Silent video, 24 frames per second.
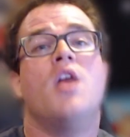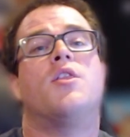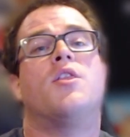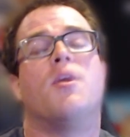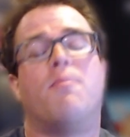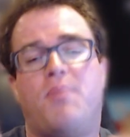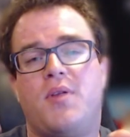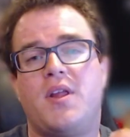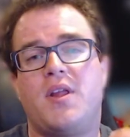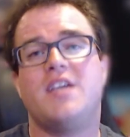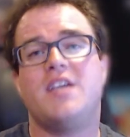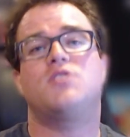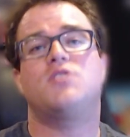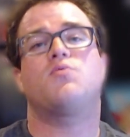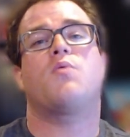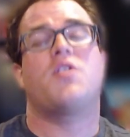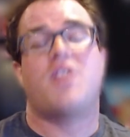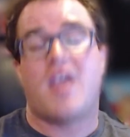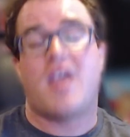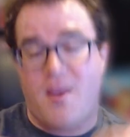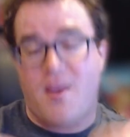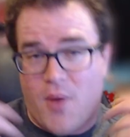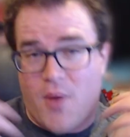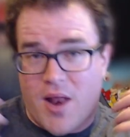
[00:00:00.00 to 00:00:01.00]
The place
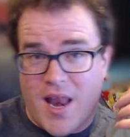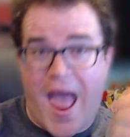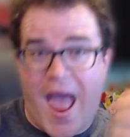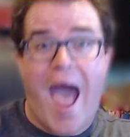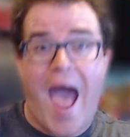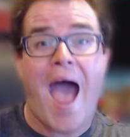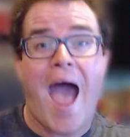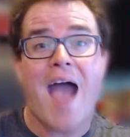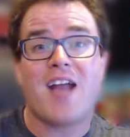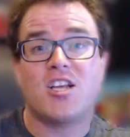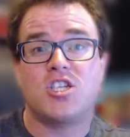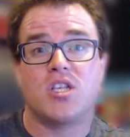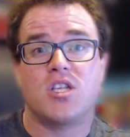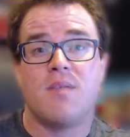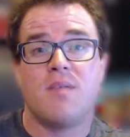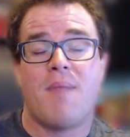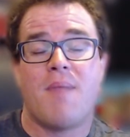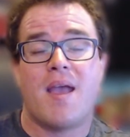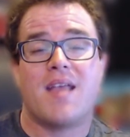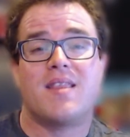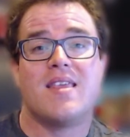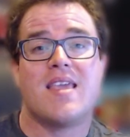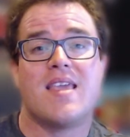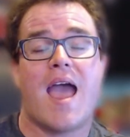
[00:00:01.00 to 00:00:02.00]
where they would actually
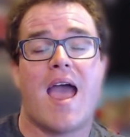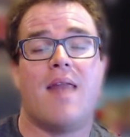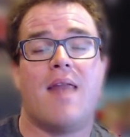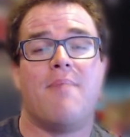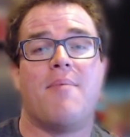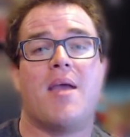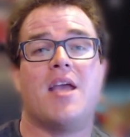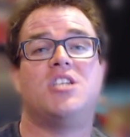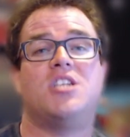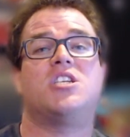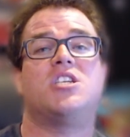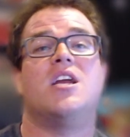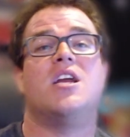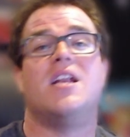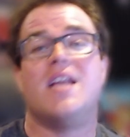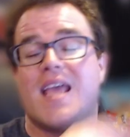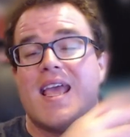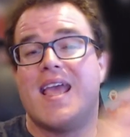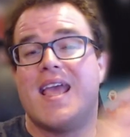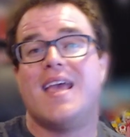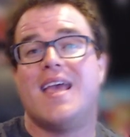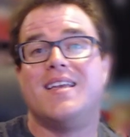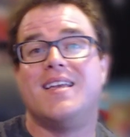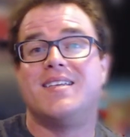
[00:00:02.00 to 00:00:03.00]
make the animation
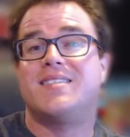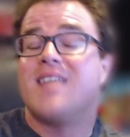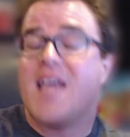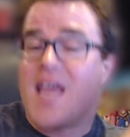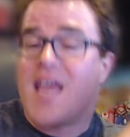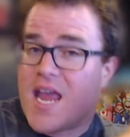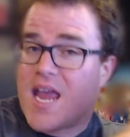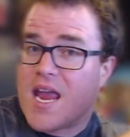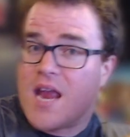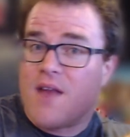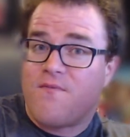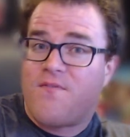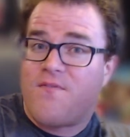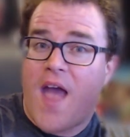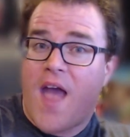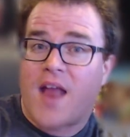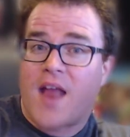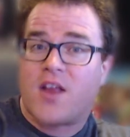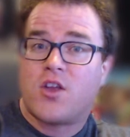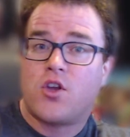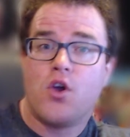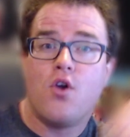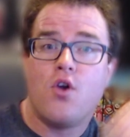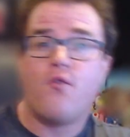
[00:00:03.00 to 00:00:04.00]
is in
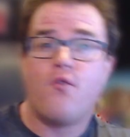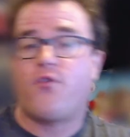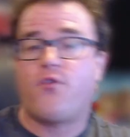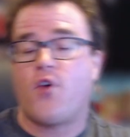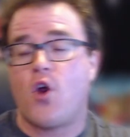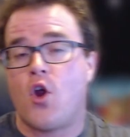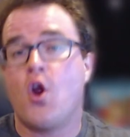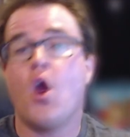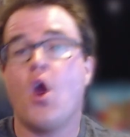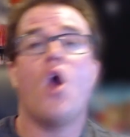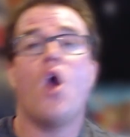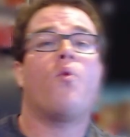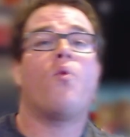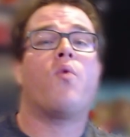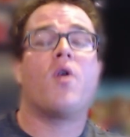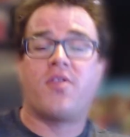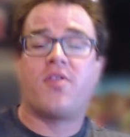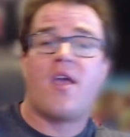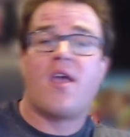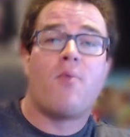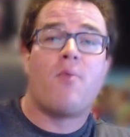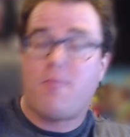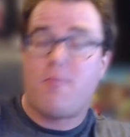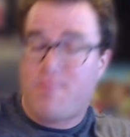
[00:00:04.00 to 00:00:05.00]
Vancouver, where
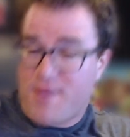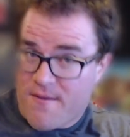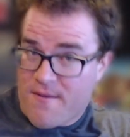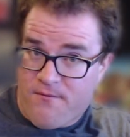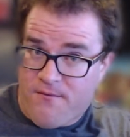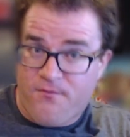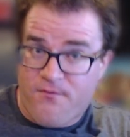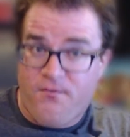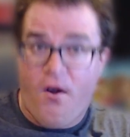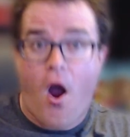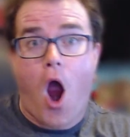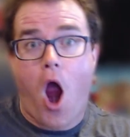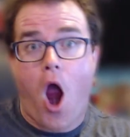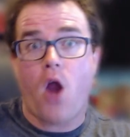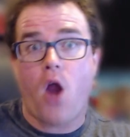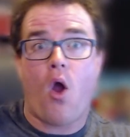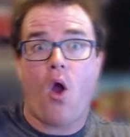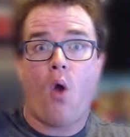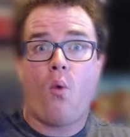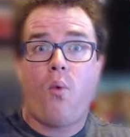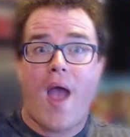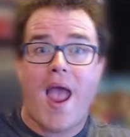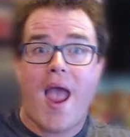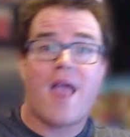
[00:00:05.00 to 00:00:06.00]
they would be far
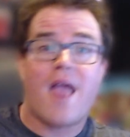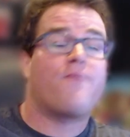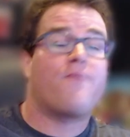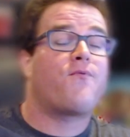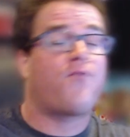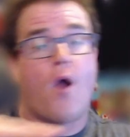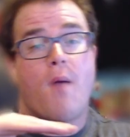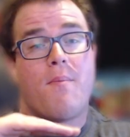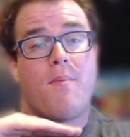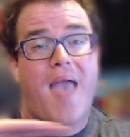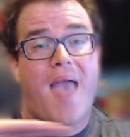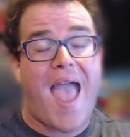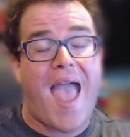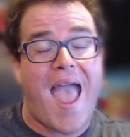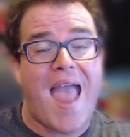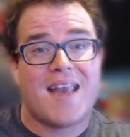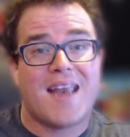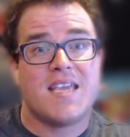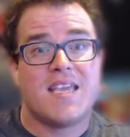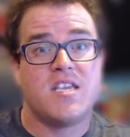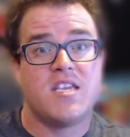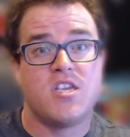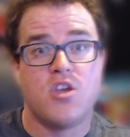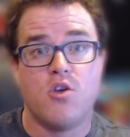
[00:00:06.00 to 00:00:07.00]
away from
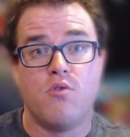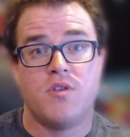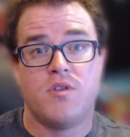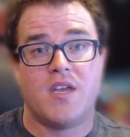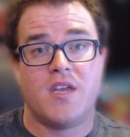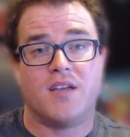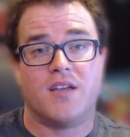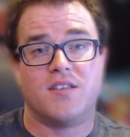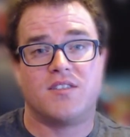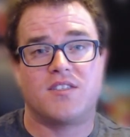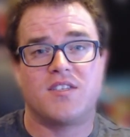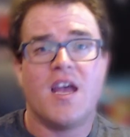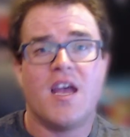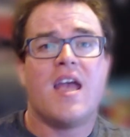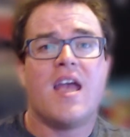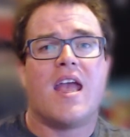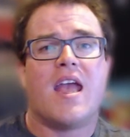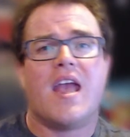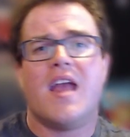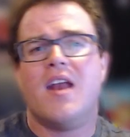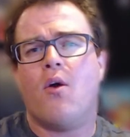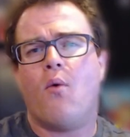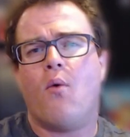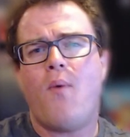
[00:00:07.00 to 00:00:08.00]
any unions.
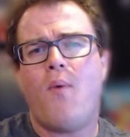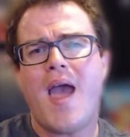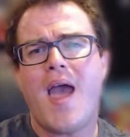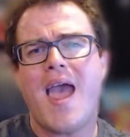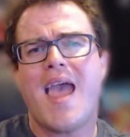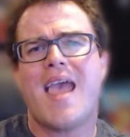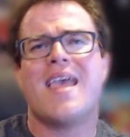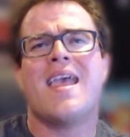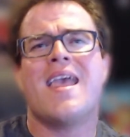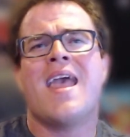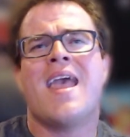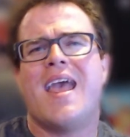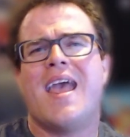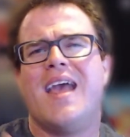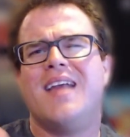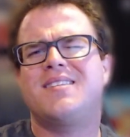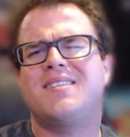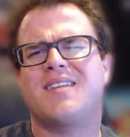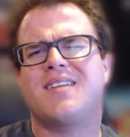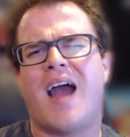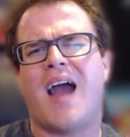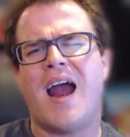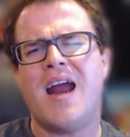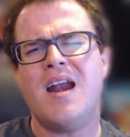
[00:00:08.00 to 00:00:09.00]
In a way,
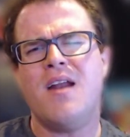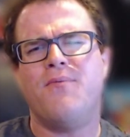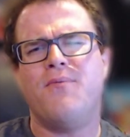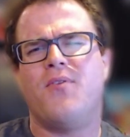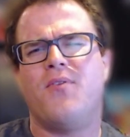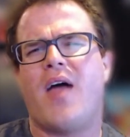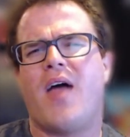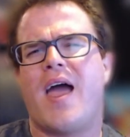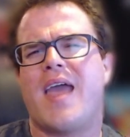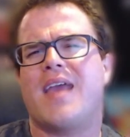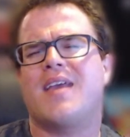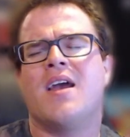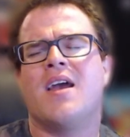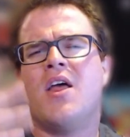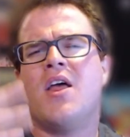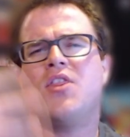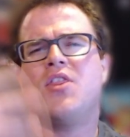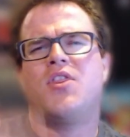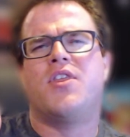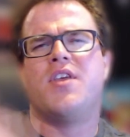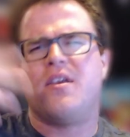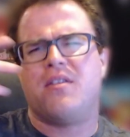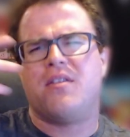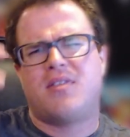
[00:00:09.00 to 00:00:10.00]
it's kind of like
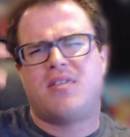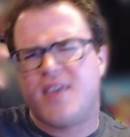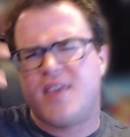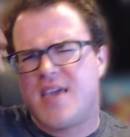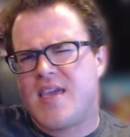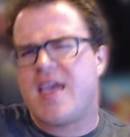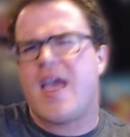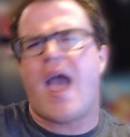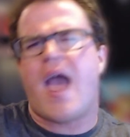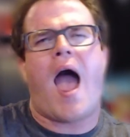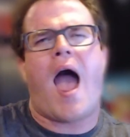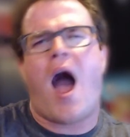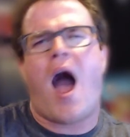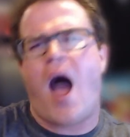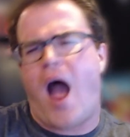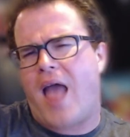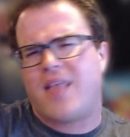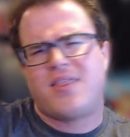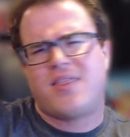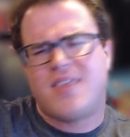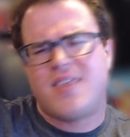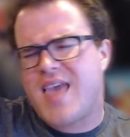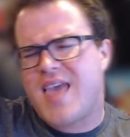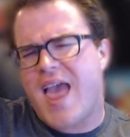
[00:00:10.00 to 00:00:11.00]
the
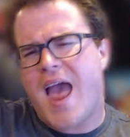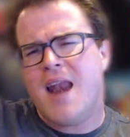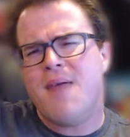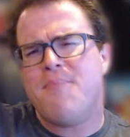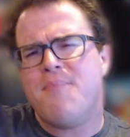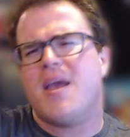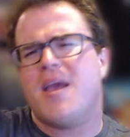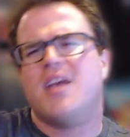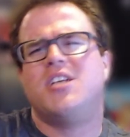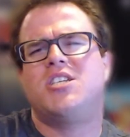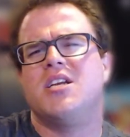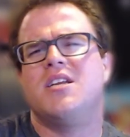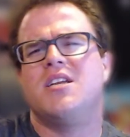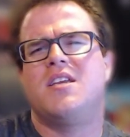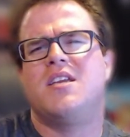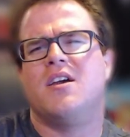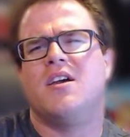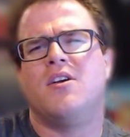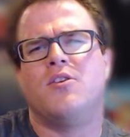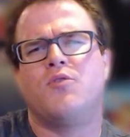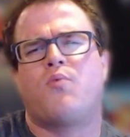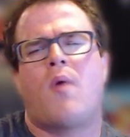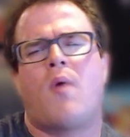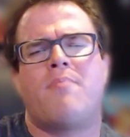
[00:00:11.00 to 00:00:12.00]
Animation
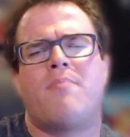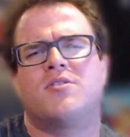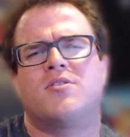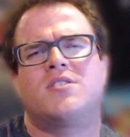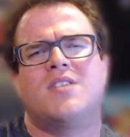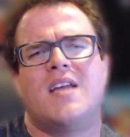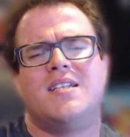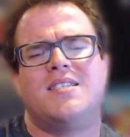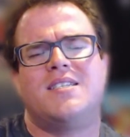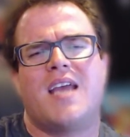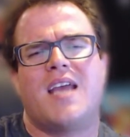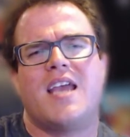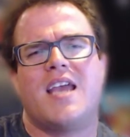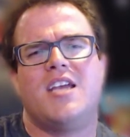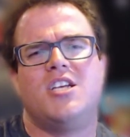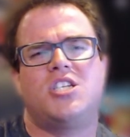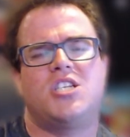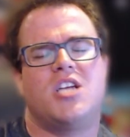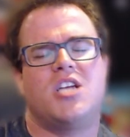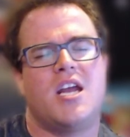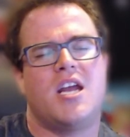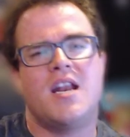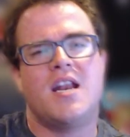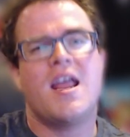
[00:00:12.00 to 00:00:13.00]
Guild
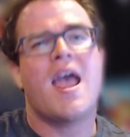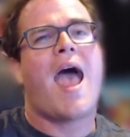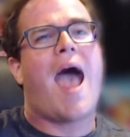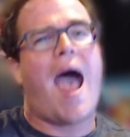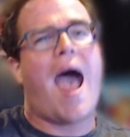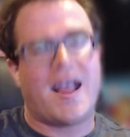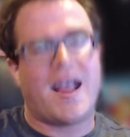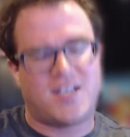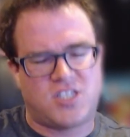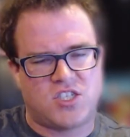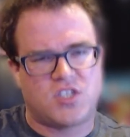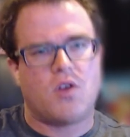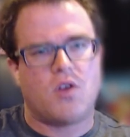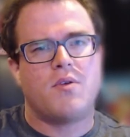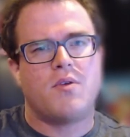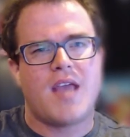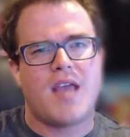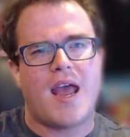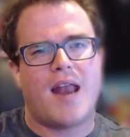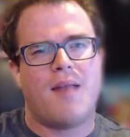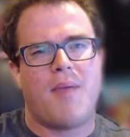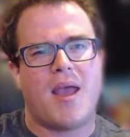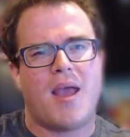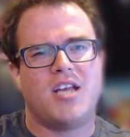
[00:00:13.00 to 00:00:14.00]
representation at
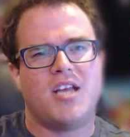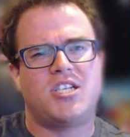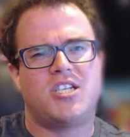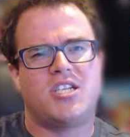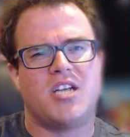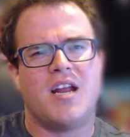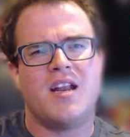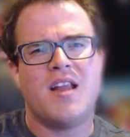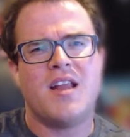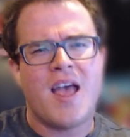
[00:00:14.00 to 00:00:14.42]
Sony Animation.